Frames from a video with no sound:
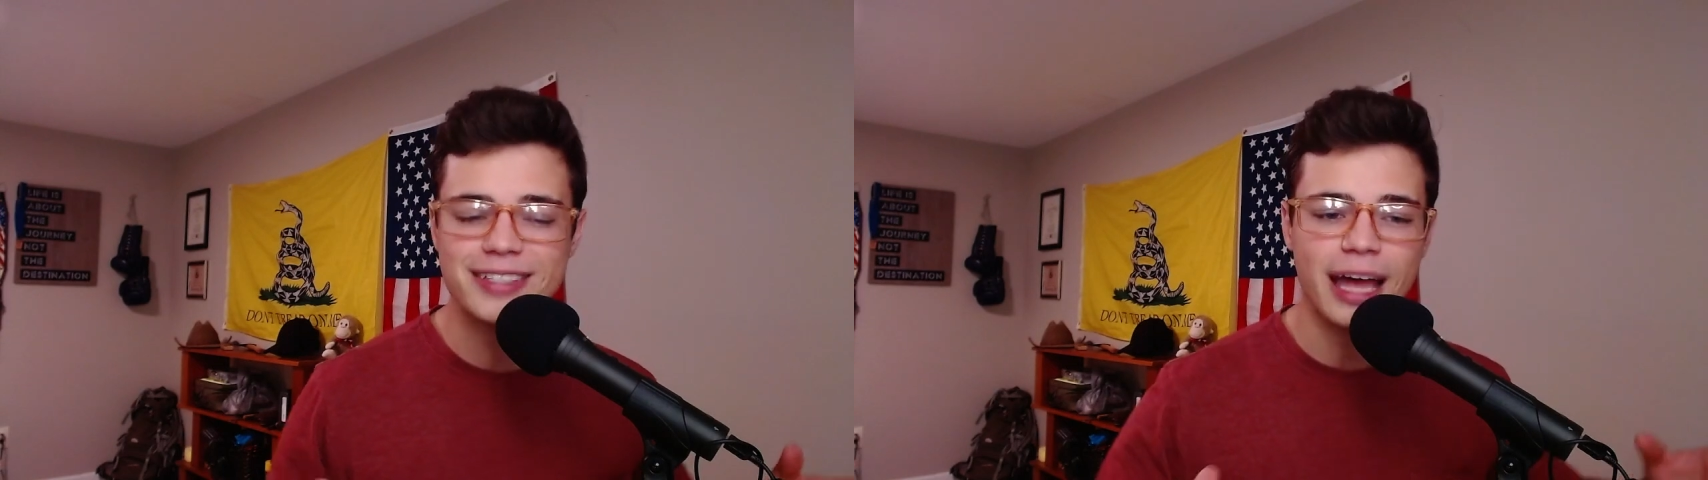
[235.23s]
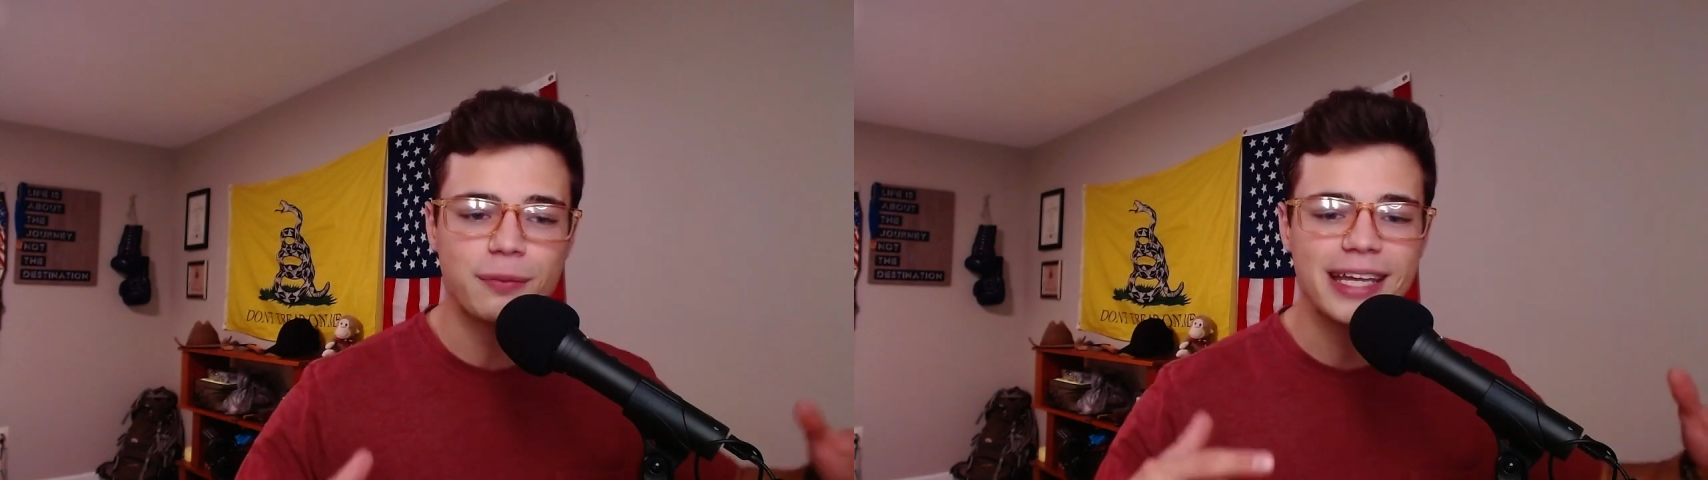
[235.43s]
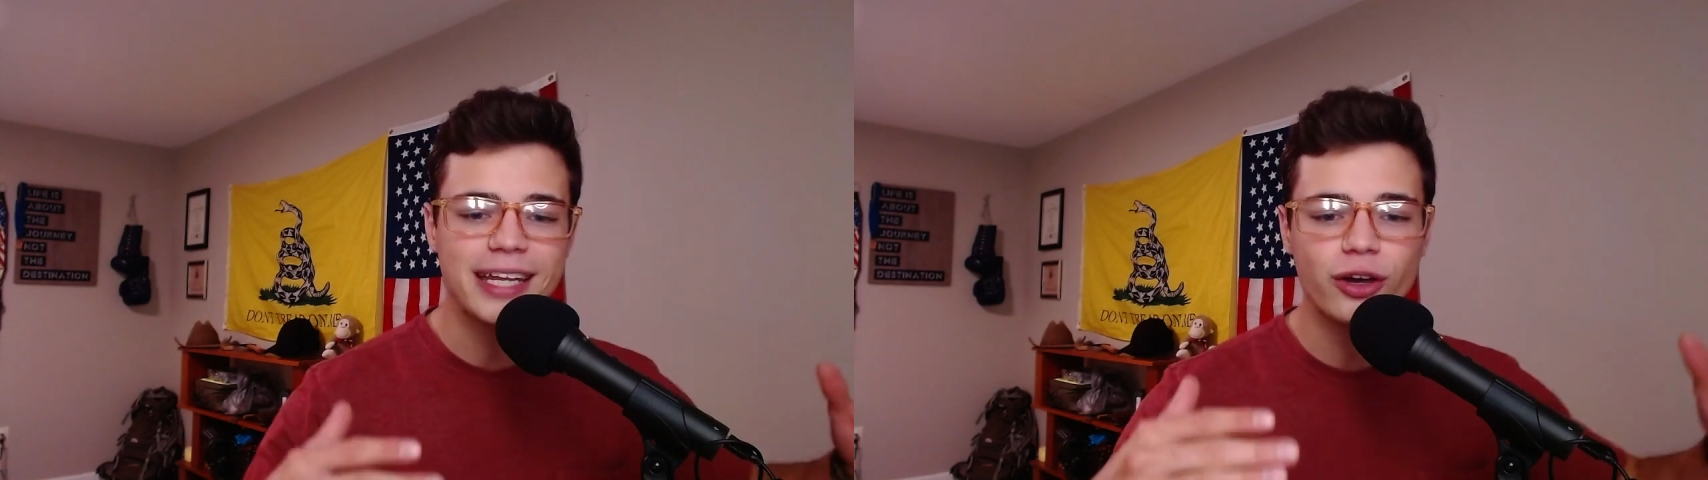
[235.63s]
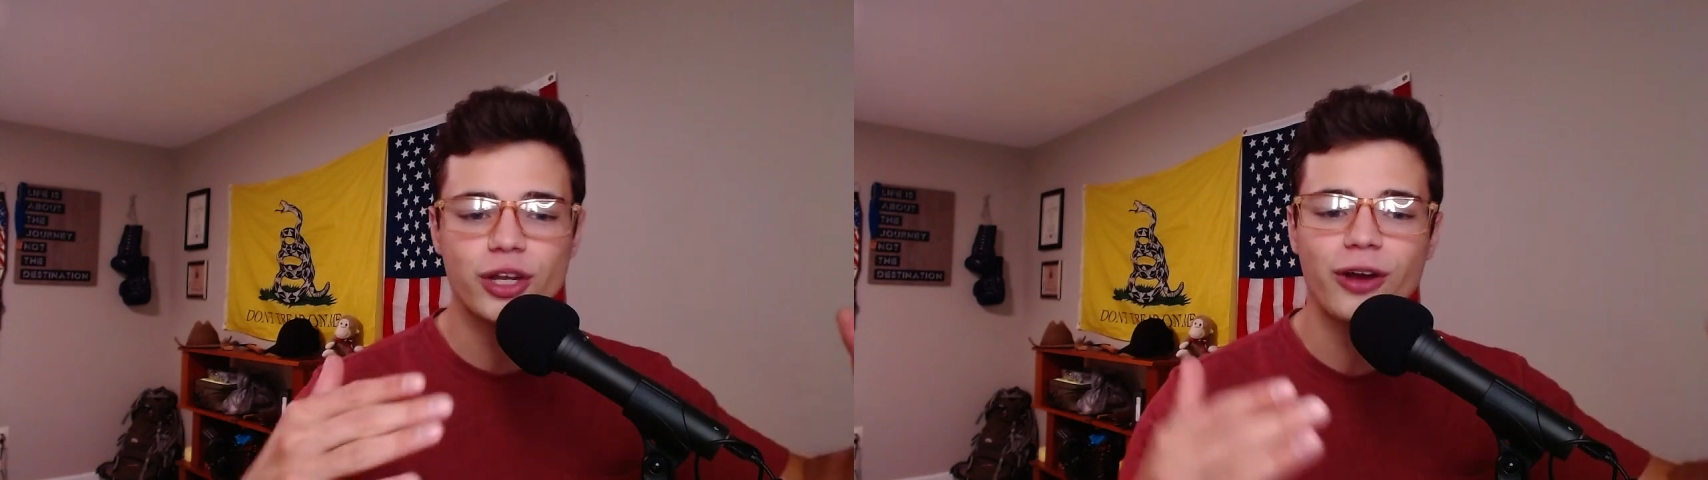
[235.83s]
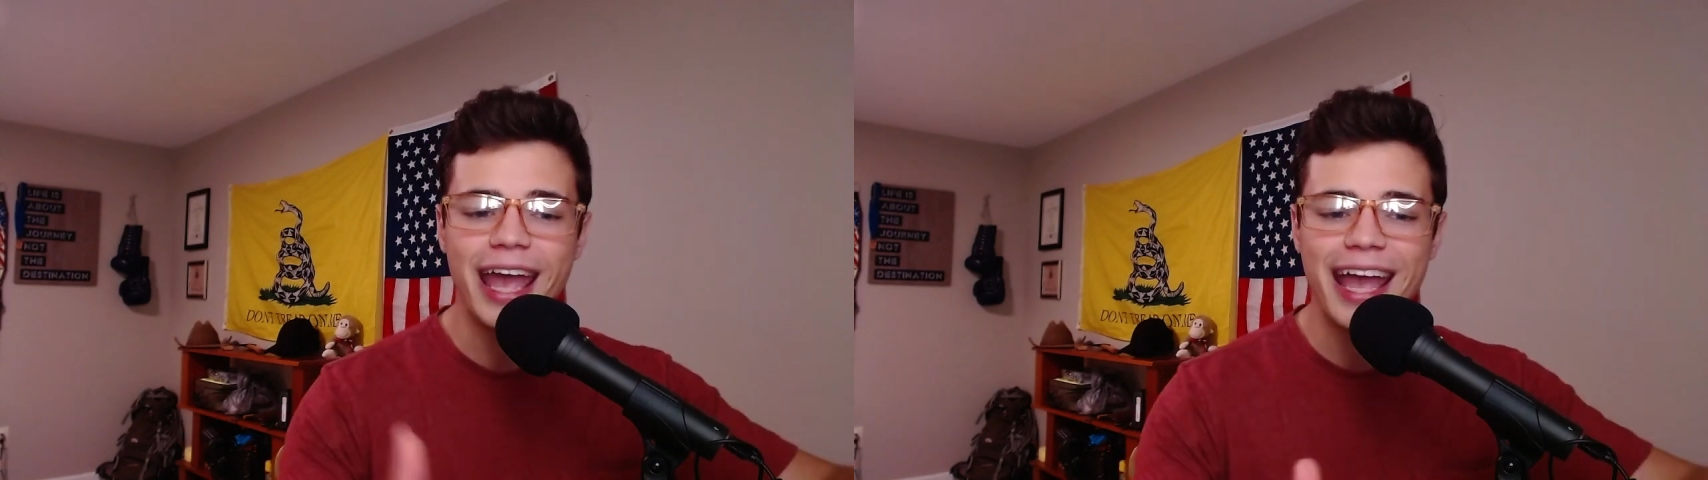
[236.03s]
Stop getting on
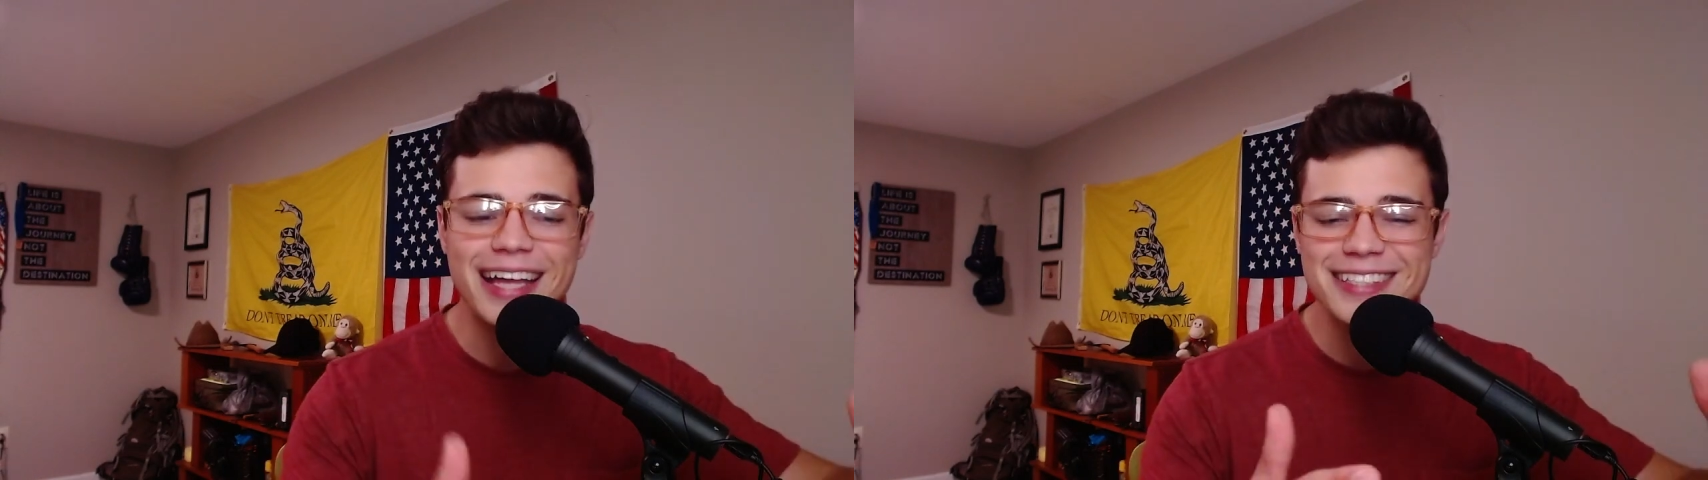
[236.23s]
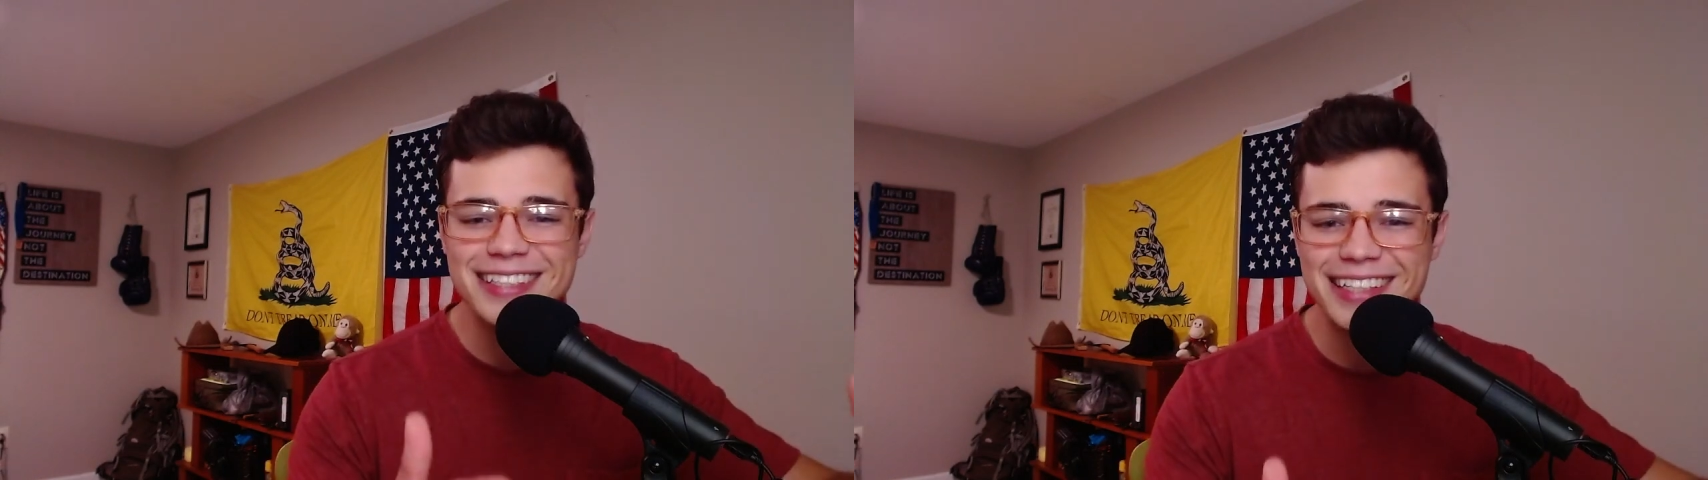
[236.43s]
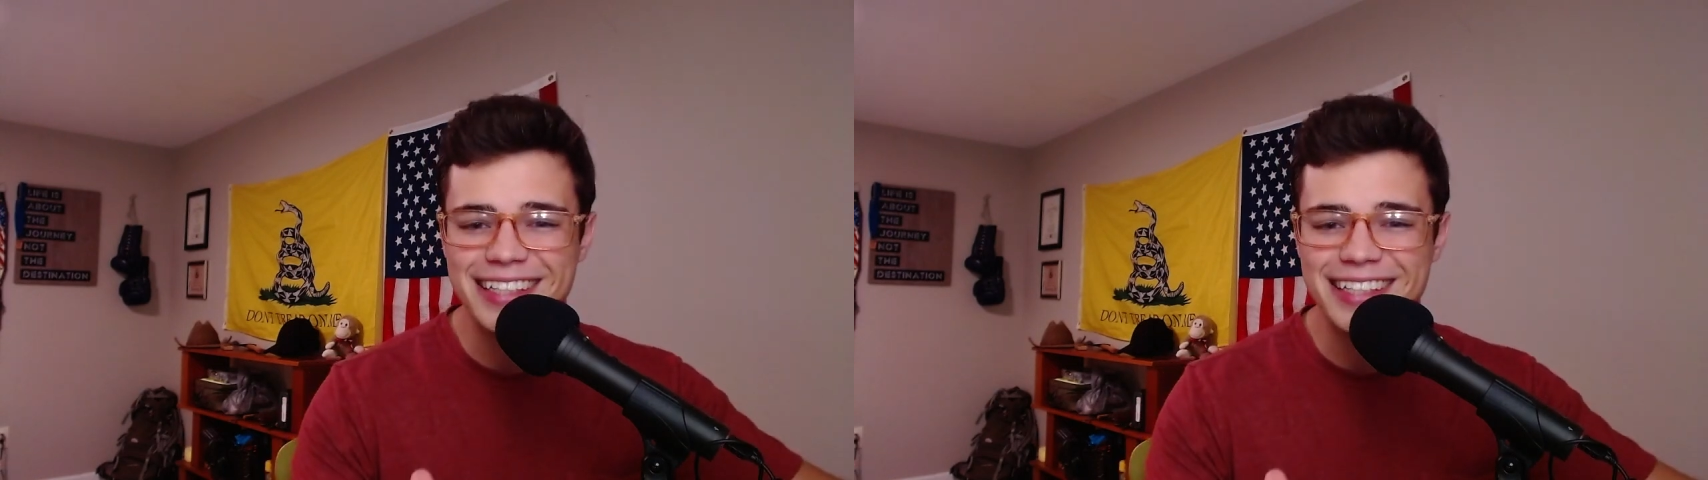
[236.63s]
your hands and